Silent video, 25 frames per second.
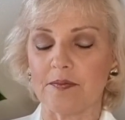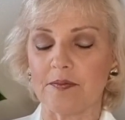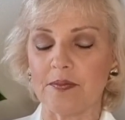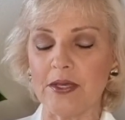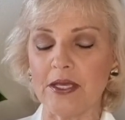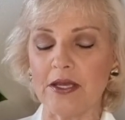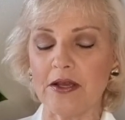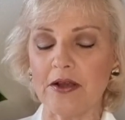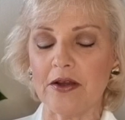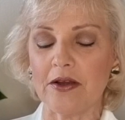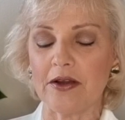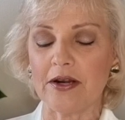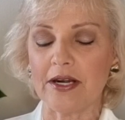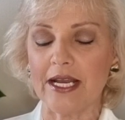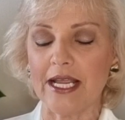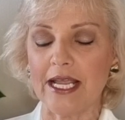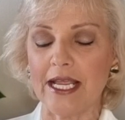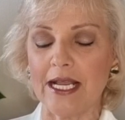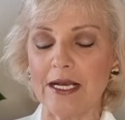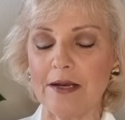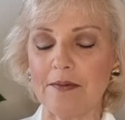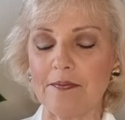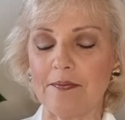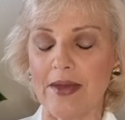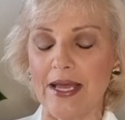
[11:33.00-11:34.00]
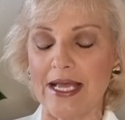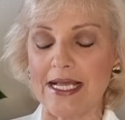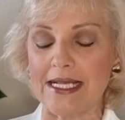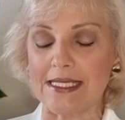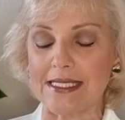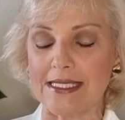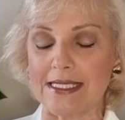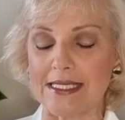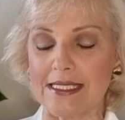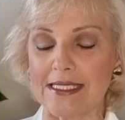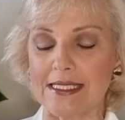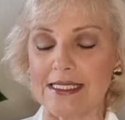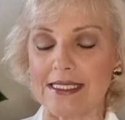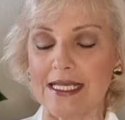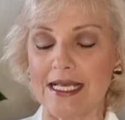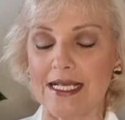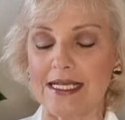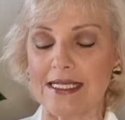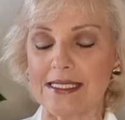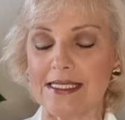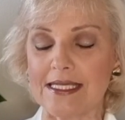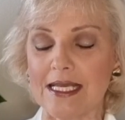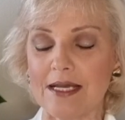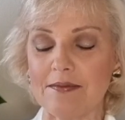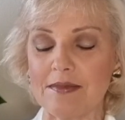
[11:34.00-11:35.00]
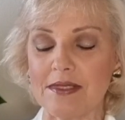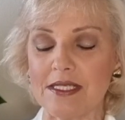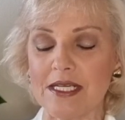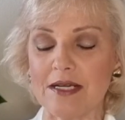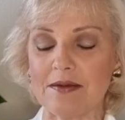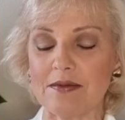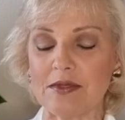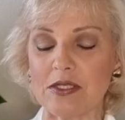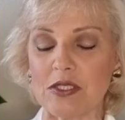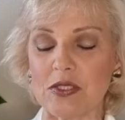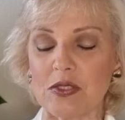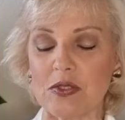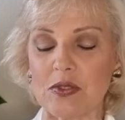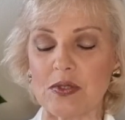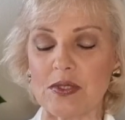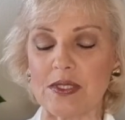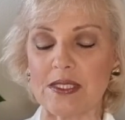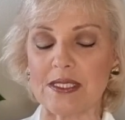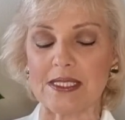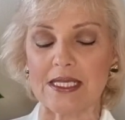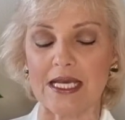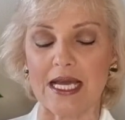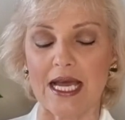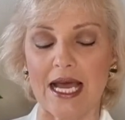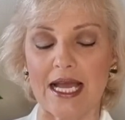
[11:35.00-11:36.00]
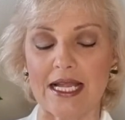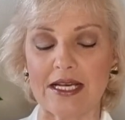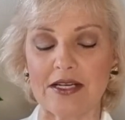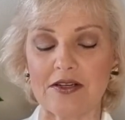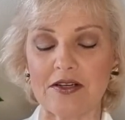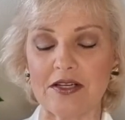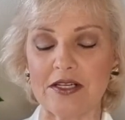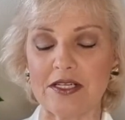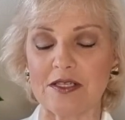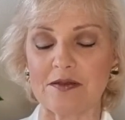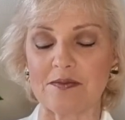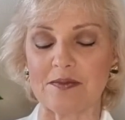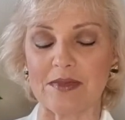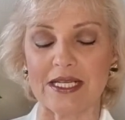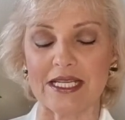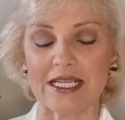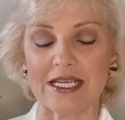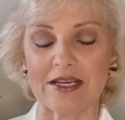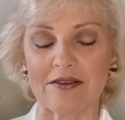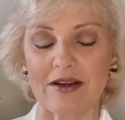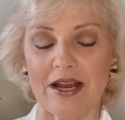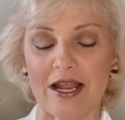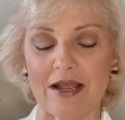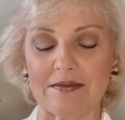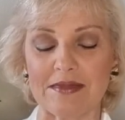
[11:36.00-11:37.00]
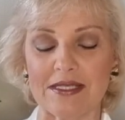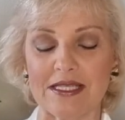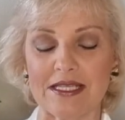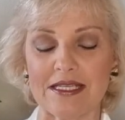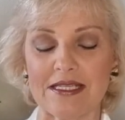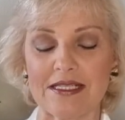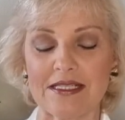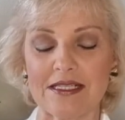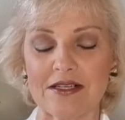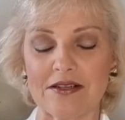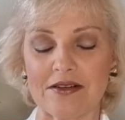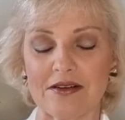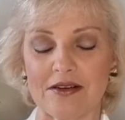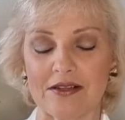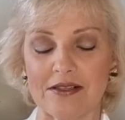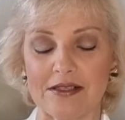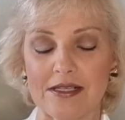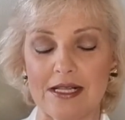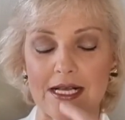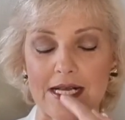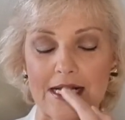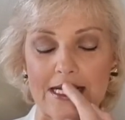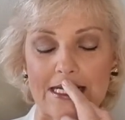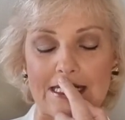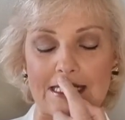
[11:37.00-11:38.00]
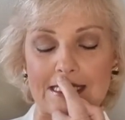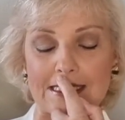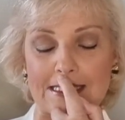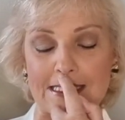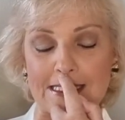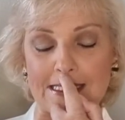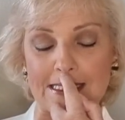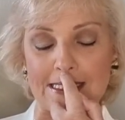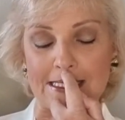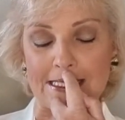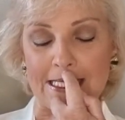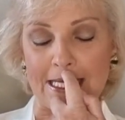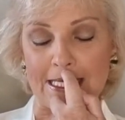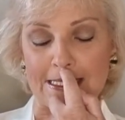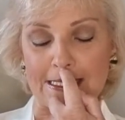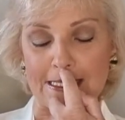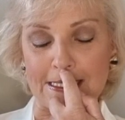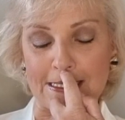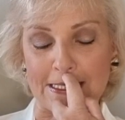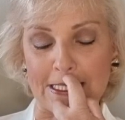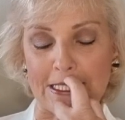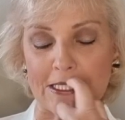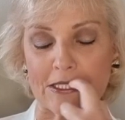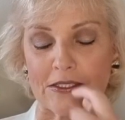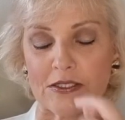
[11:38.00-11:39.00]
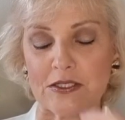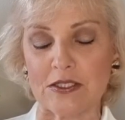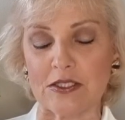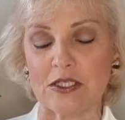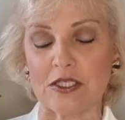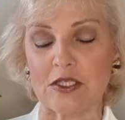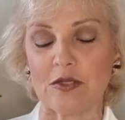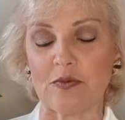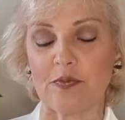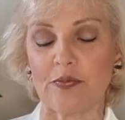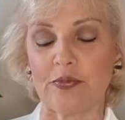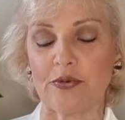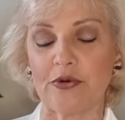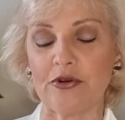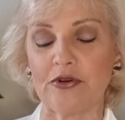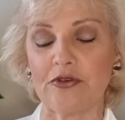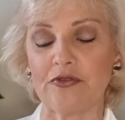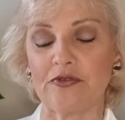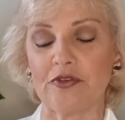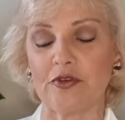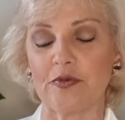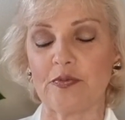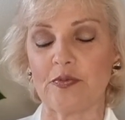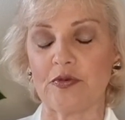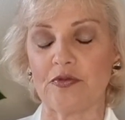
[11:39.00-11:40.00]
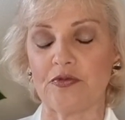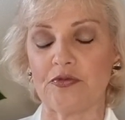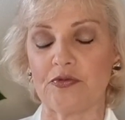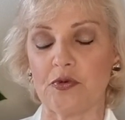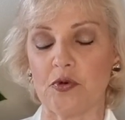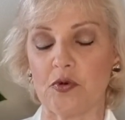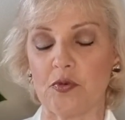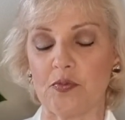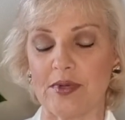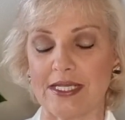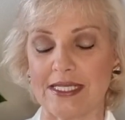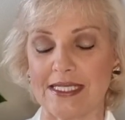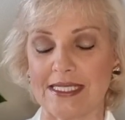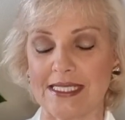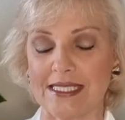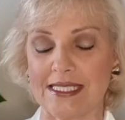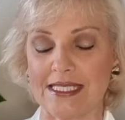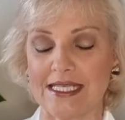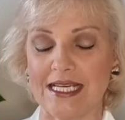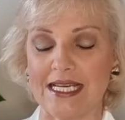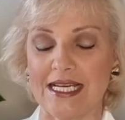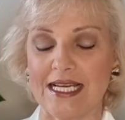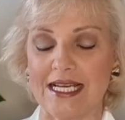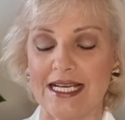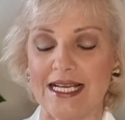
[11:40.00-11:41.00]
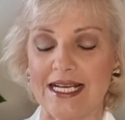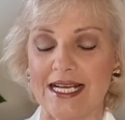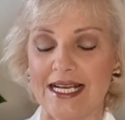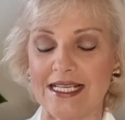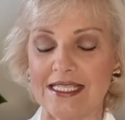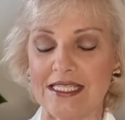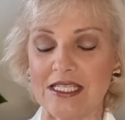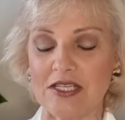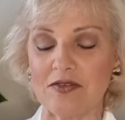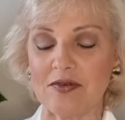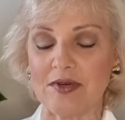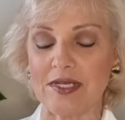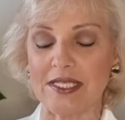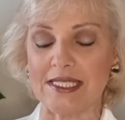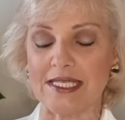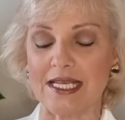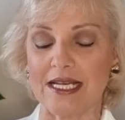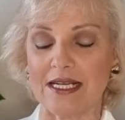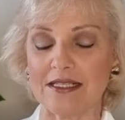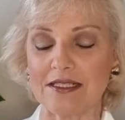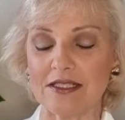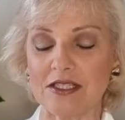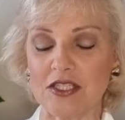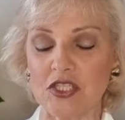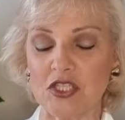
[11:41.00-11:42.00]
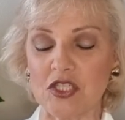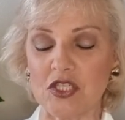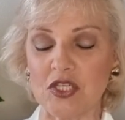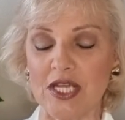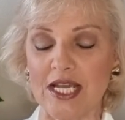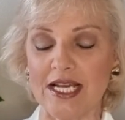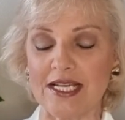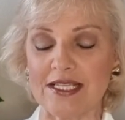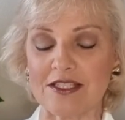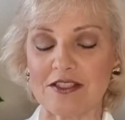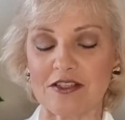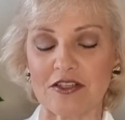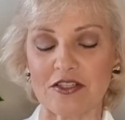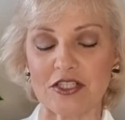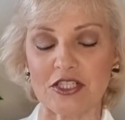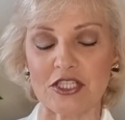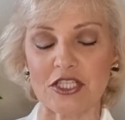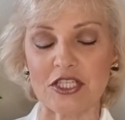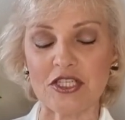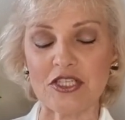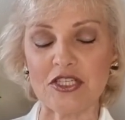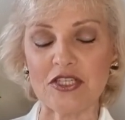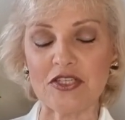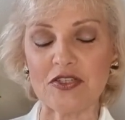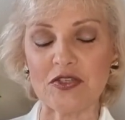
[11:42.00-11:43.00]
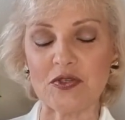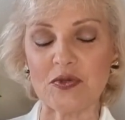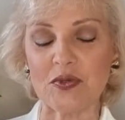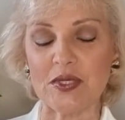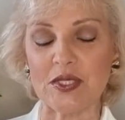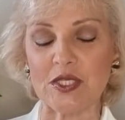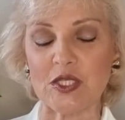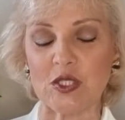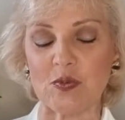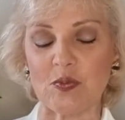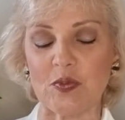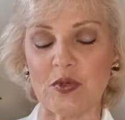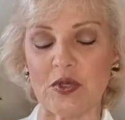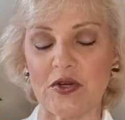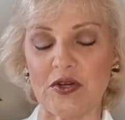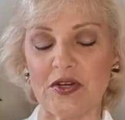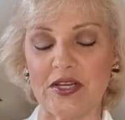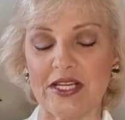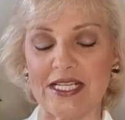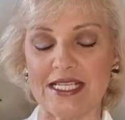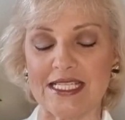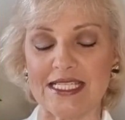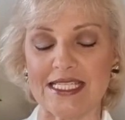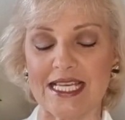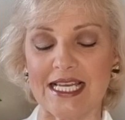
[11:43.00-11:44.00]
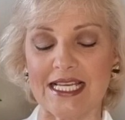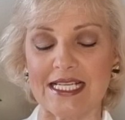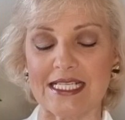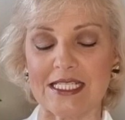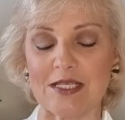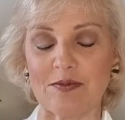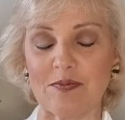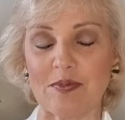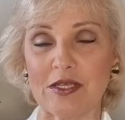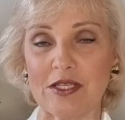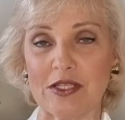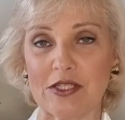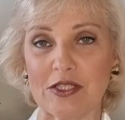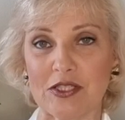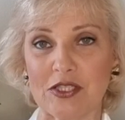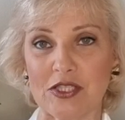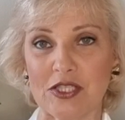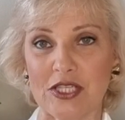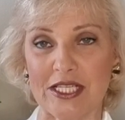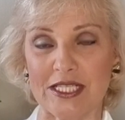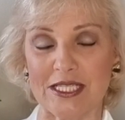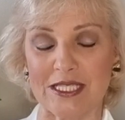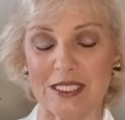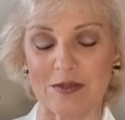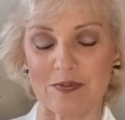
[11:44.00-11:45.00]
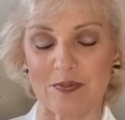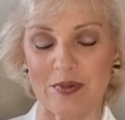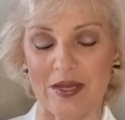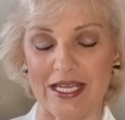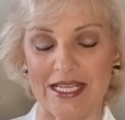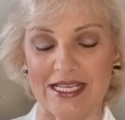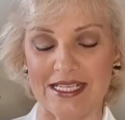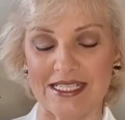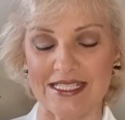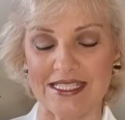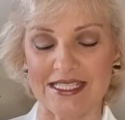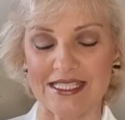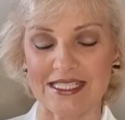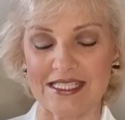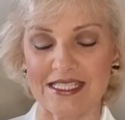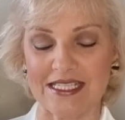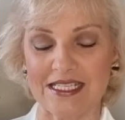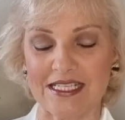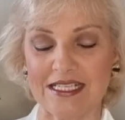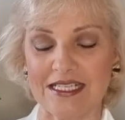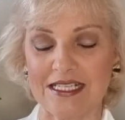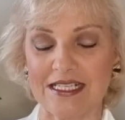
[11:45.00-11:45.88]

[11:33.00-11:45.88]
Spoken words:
PRN basis and sometimes uses 100 milligrams Inderal as a stat dose to improve her performance. As a result, she has continued to experience atypical chest pains,